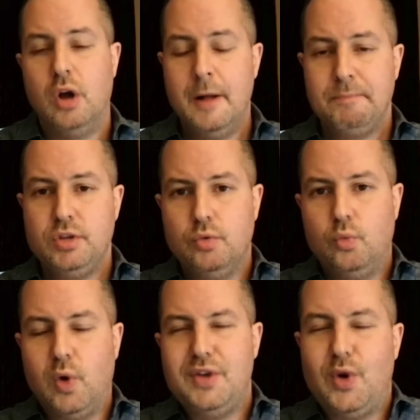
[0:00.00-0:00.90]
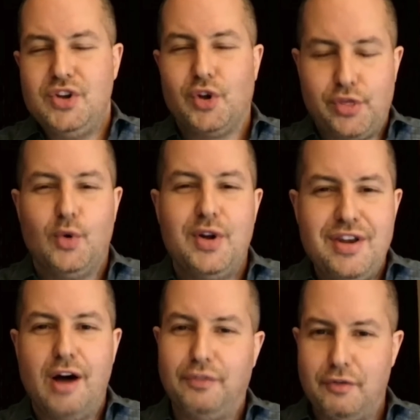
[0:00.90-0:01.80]
So you when when you're
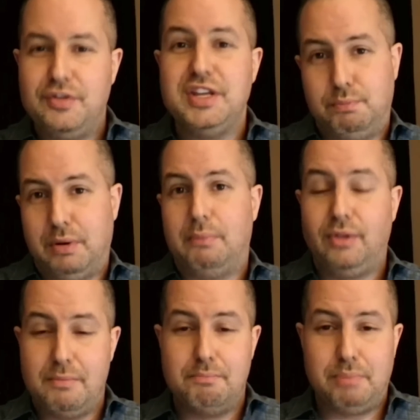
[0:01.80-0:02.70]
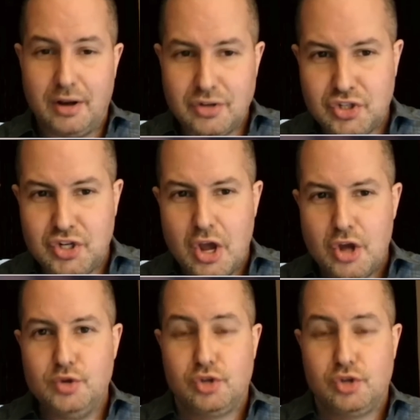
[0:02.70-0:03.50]
through enough of these bubble and busts,